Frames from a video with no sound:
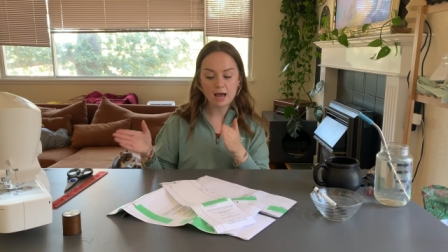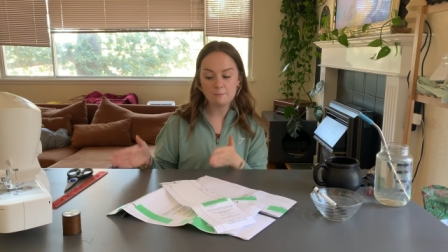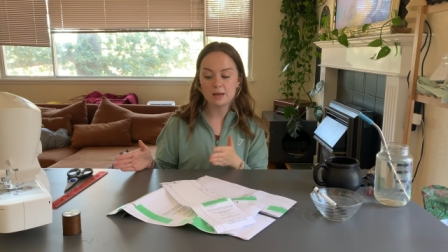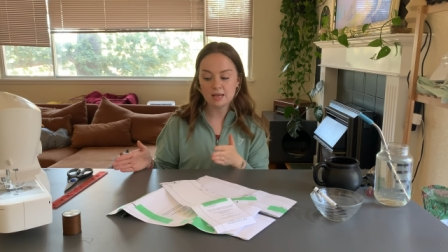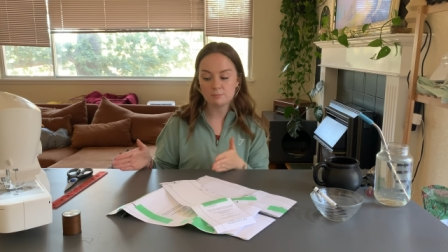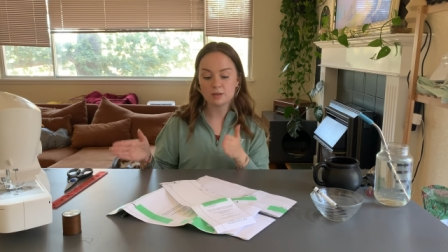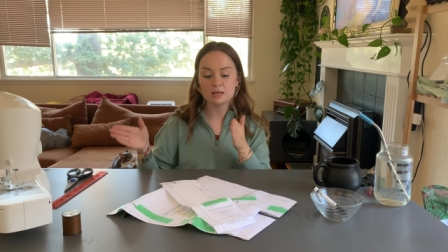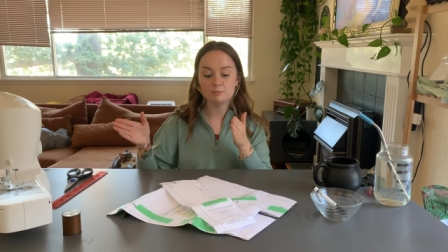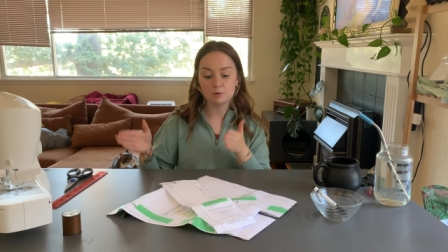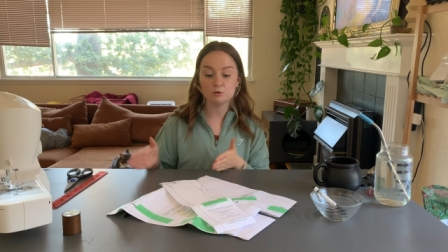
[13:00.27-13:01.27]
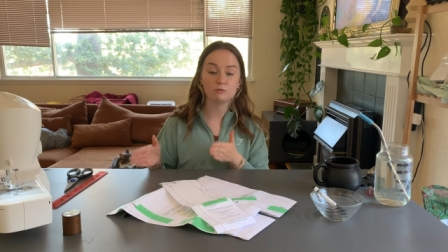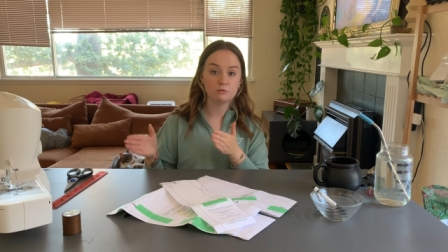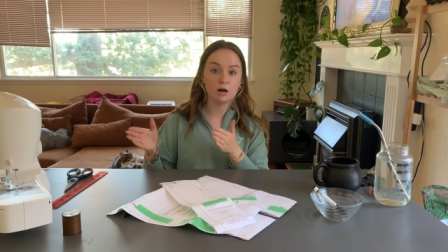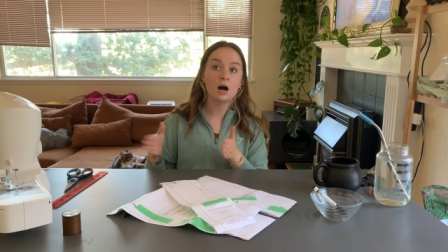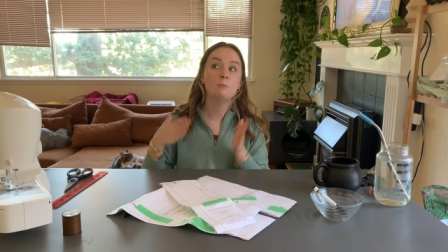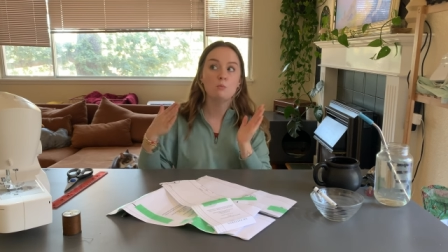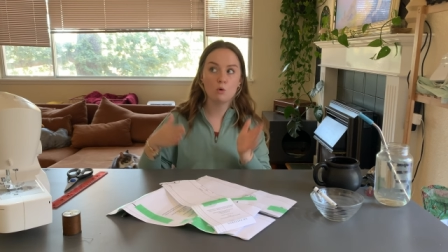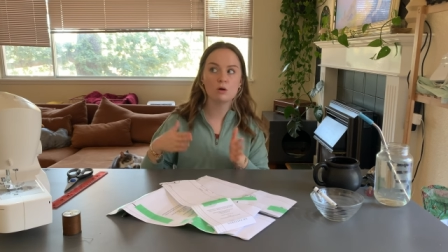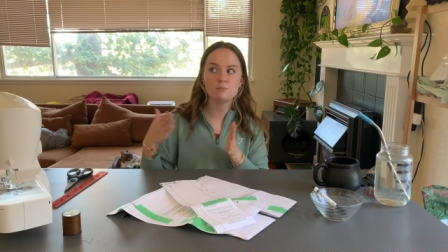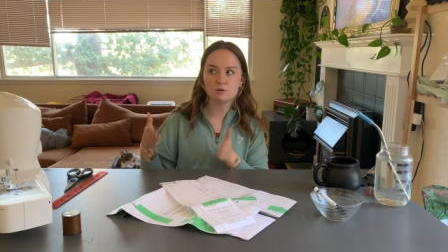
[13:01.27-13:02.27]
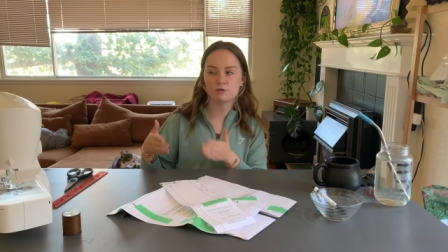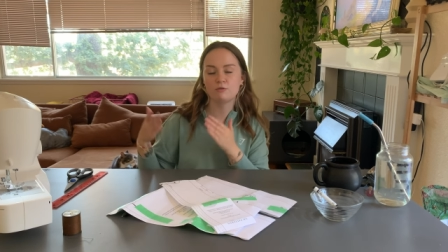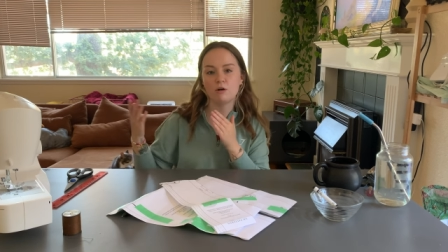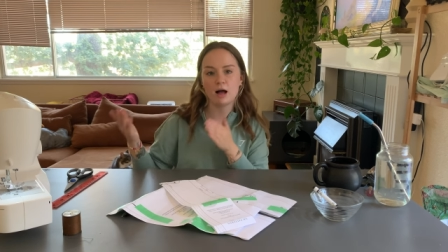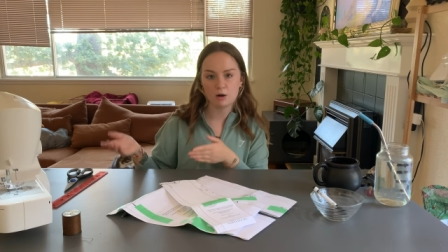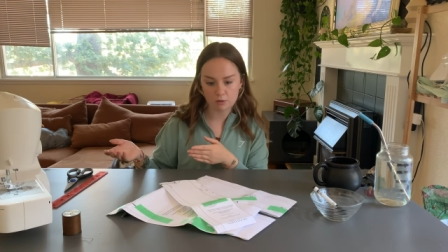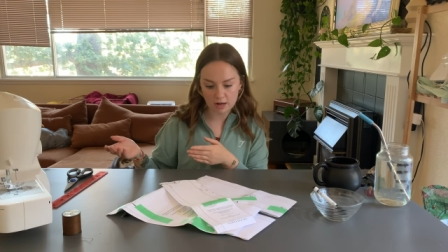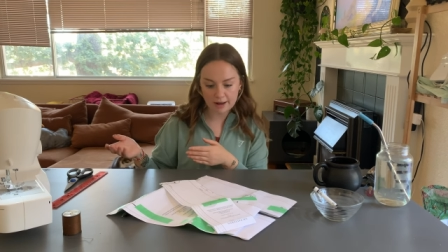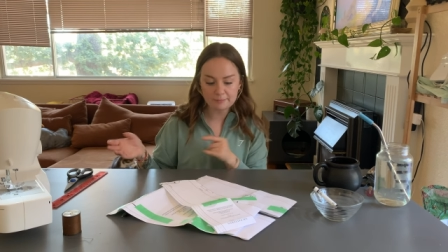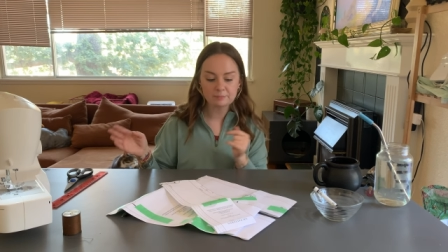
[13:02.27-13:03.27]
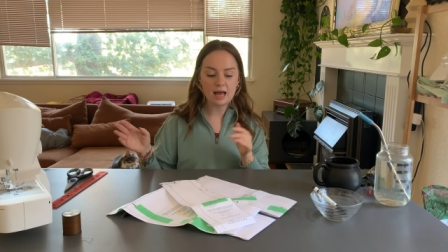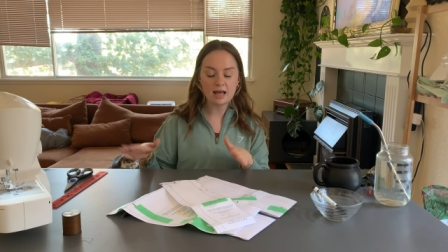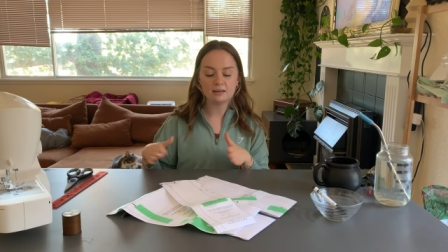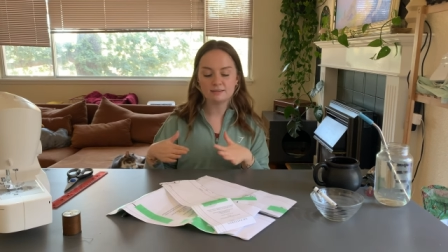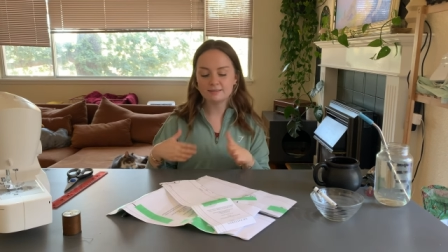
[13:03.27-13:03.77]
and make it be a beautiful, a more beautiful outcome. And